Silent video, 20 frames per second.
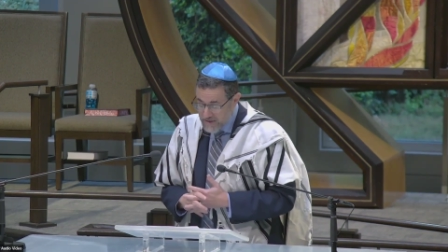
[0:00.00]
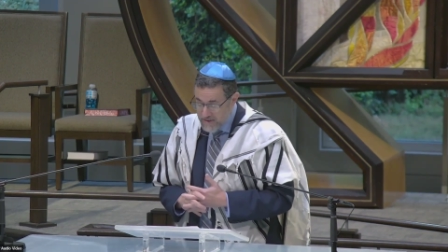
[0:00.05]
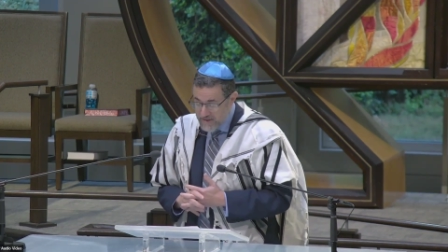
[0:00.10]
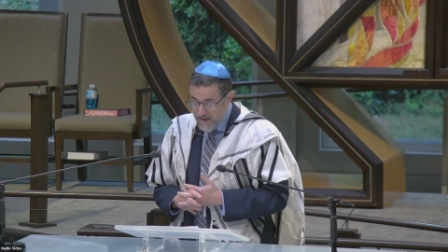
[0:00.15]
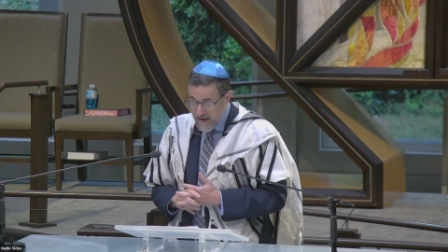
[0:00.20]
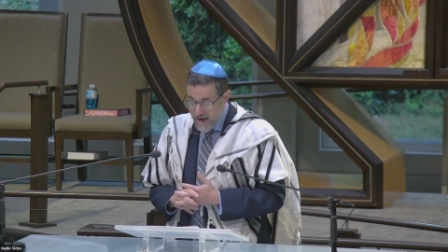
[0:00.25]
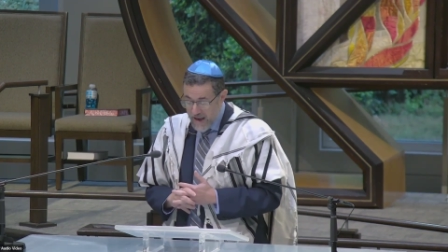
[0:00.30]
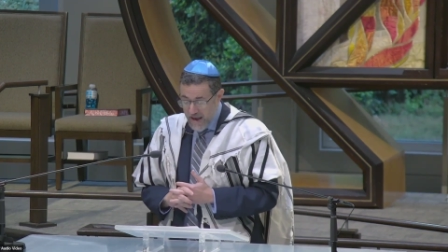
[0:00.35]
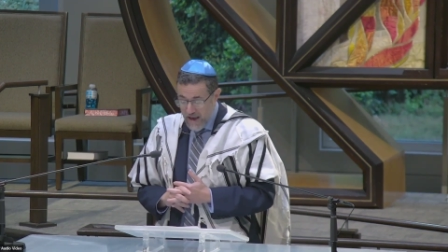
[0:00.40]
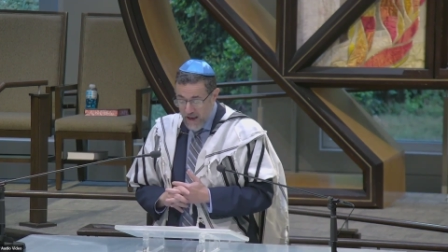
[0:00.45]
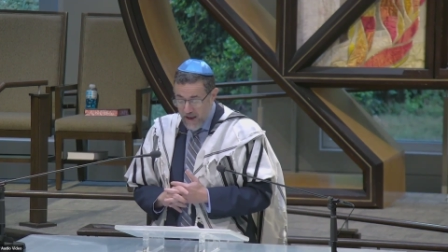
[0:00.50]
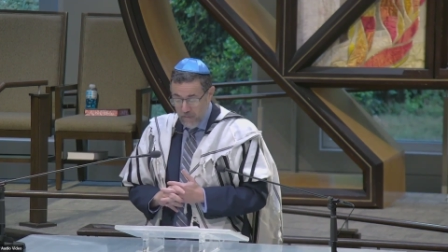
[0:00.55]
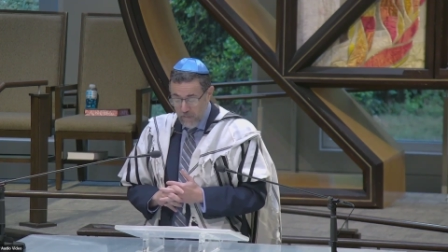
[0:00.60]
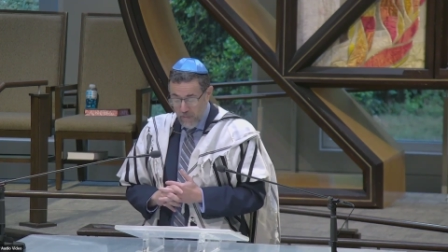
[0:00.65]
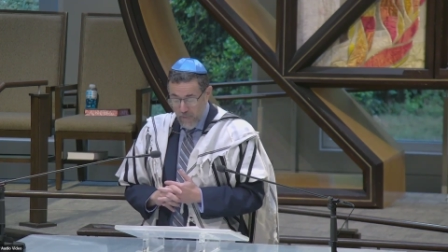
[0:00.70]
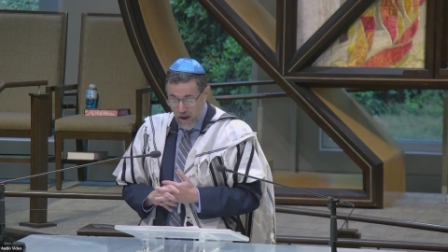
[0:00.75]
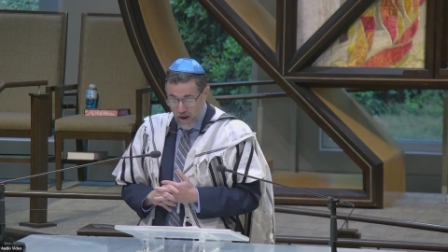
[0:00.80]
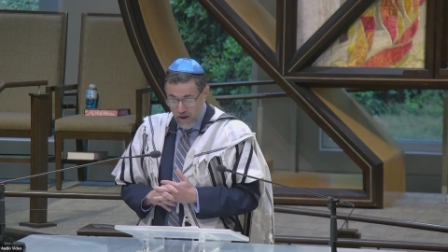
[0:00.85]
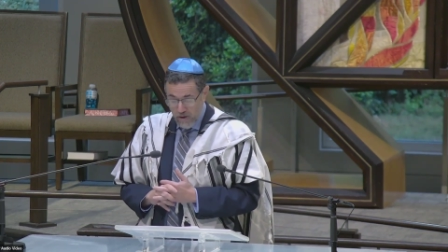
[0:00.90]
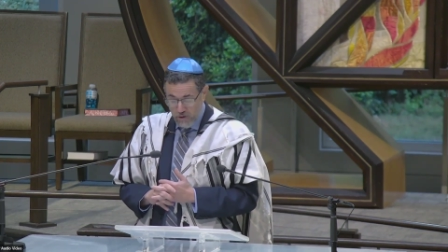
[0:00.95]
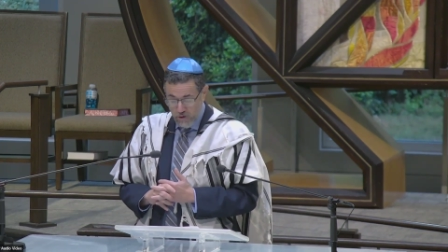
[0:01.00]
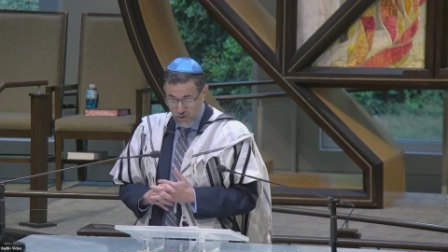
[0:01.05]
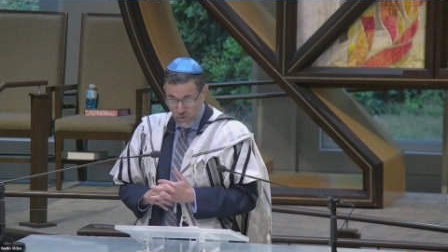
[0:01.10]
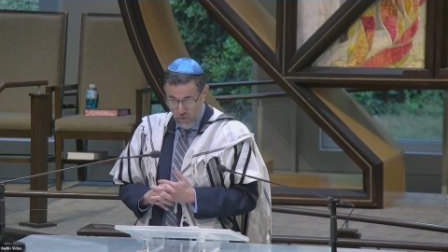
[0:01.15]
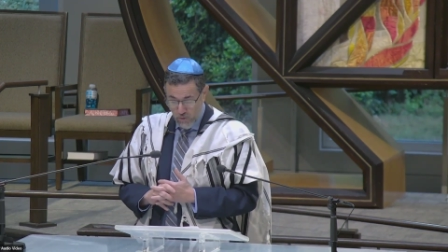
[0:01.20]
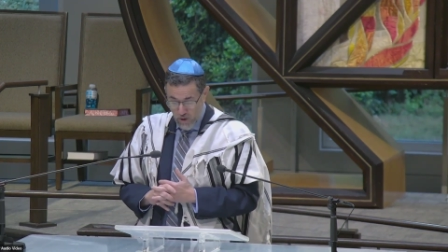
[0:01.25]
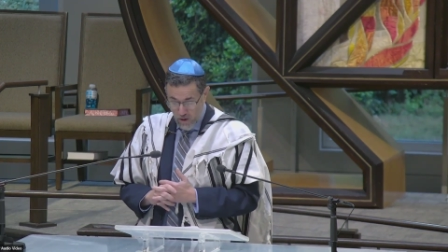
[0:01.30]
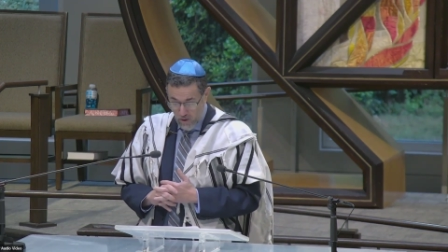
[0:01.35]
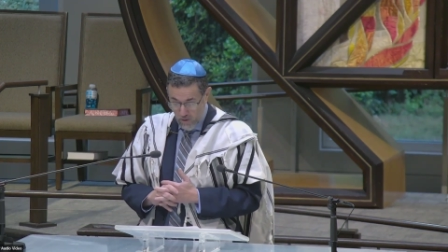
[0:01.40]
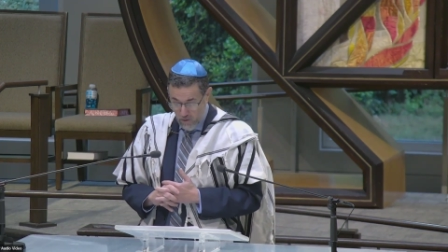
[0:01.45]
De
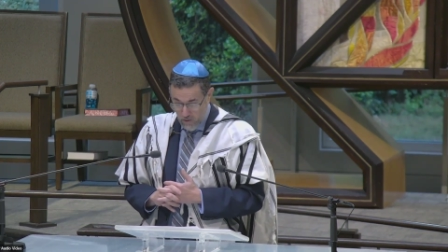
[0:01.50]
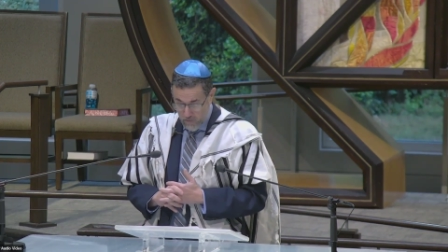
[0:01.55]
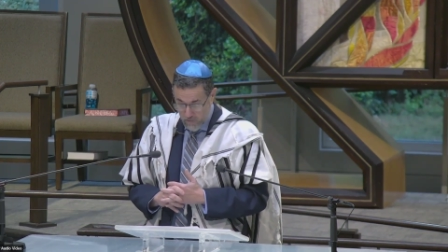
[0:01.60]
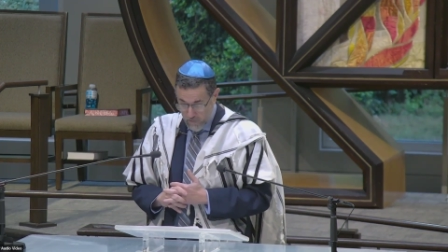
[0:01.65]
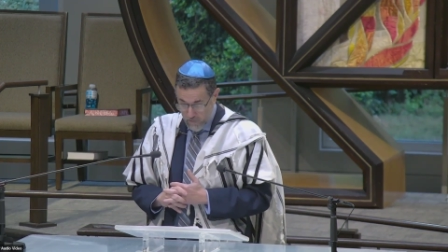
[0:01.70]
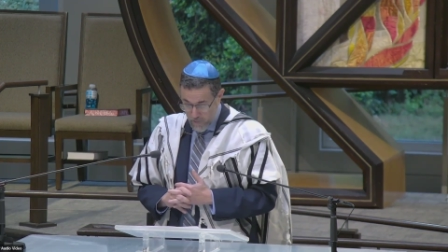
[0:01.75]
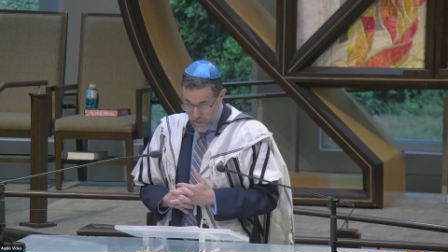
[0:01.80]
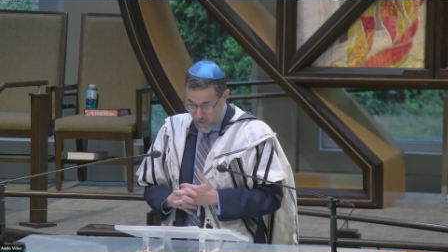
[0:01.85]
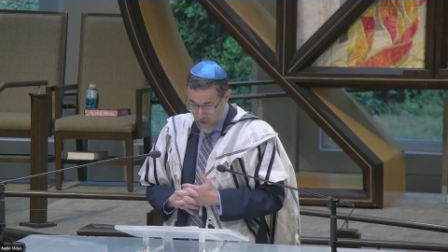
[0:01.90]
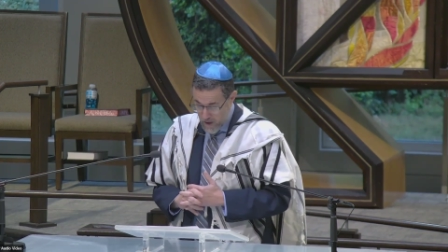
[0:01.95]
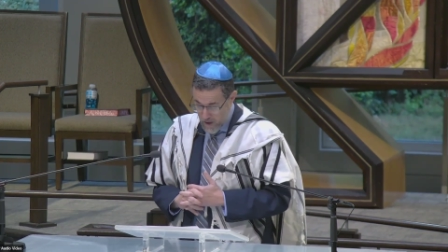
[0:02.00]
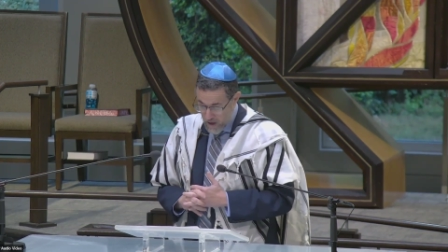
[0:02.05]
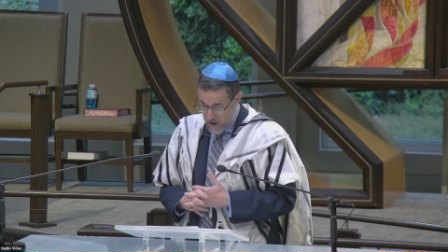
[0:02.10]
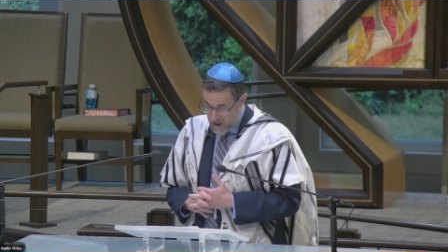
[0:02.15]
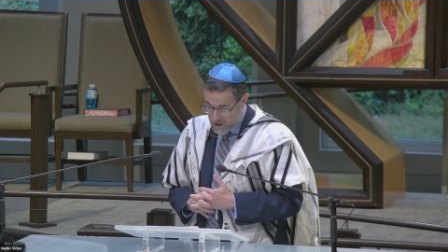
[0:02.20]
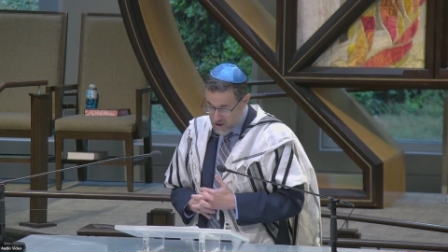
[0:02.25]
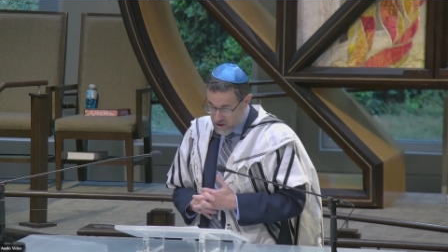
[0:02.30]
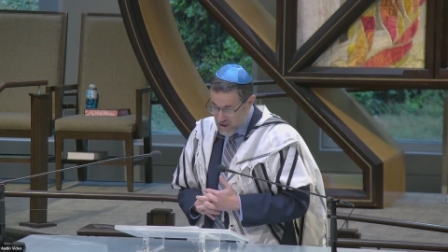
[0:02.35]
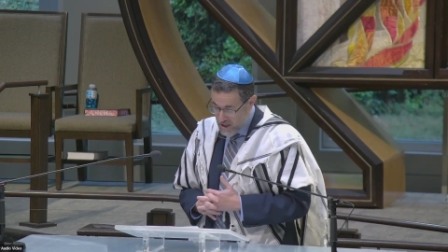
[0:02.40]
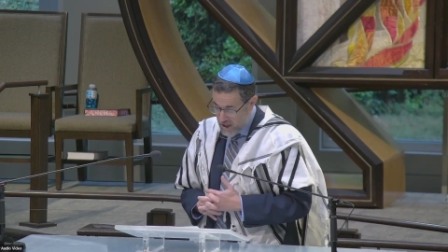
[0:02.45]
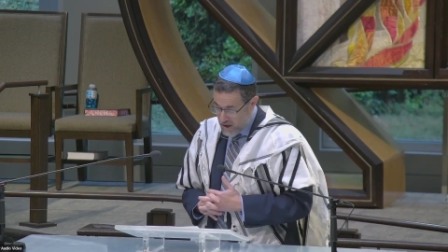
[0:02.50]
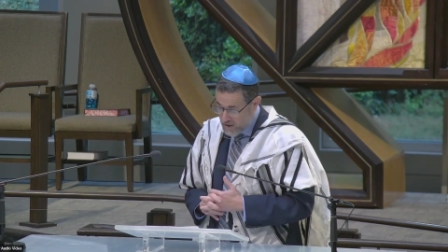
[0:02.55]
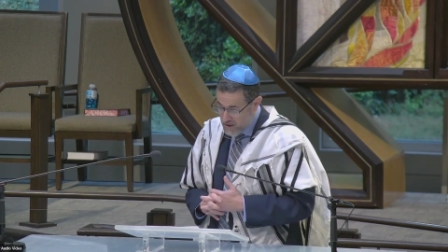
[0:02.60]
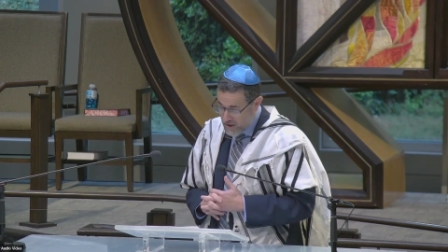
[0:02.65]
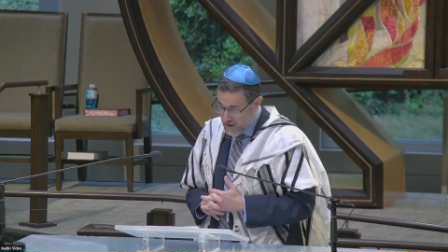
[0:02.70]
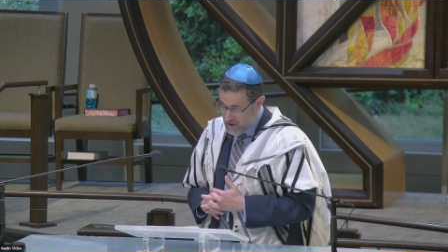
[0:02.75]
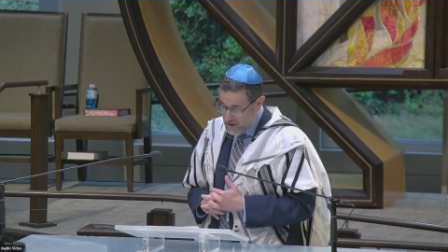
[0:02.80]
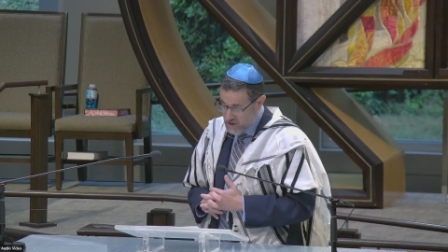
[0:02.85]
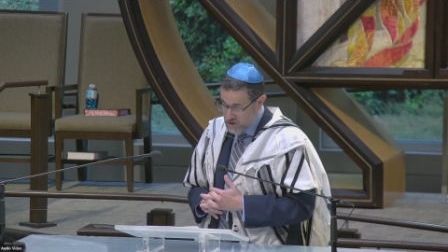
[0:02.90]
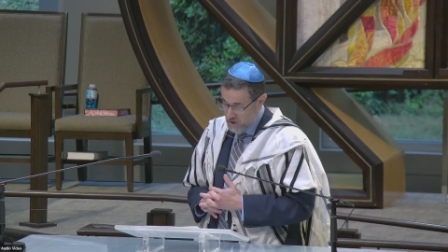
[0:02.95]
machsuro, asher
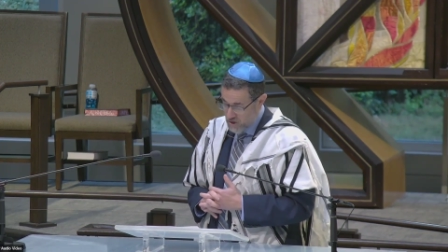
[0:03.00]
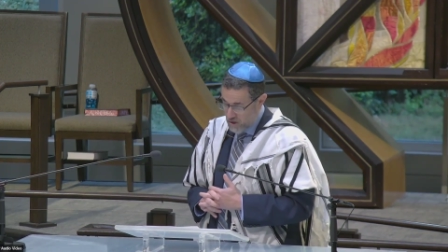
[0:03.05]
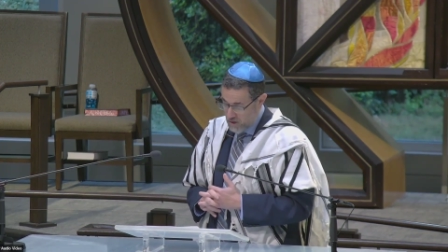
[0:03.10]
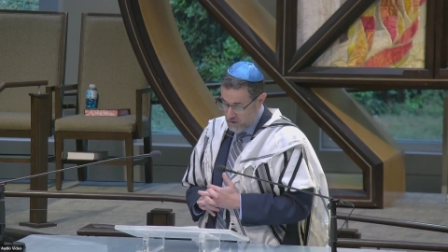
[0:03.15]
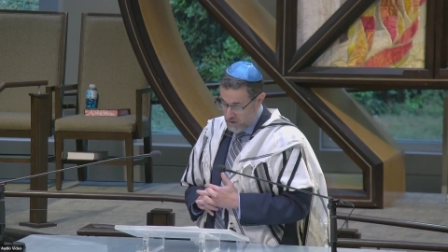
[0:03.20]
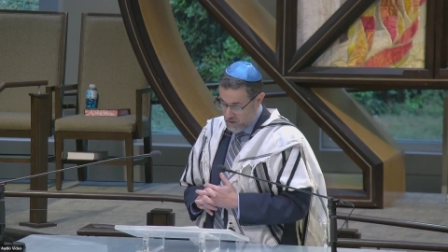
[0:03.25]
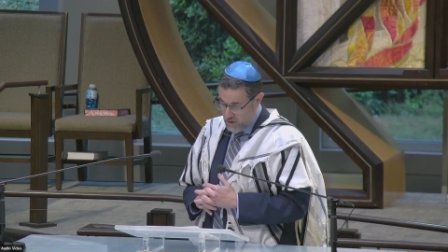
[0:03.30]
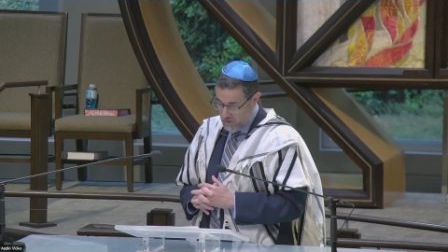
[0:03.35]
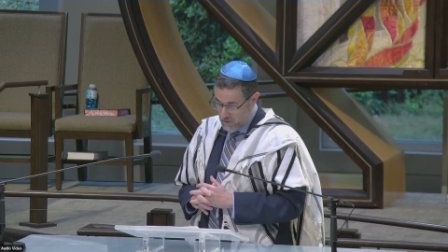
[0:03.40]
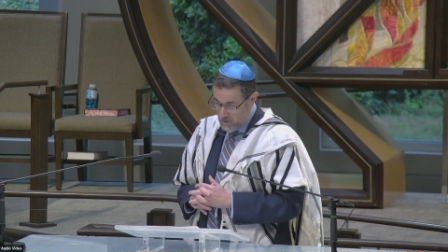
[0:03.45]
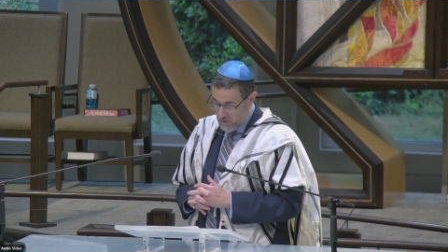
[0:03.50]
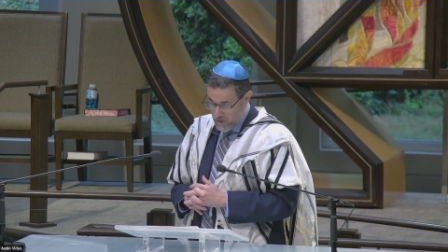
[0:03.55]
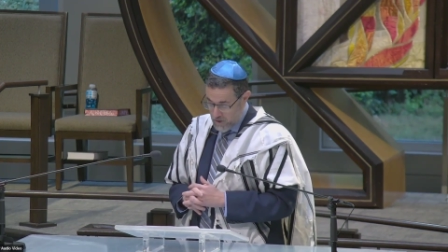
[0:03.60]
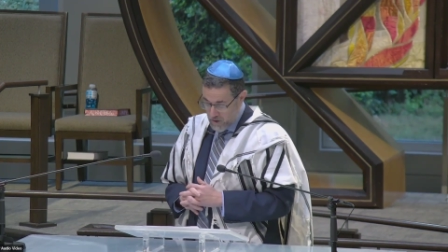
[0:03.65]
yechsarlo.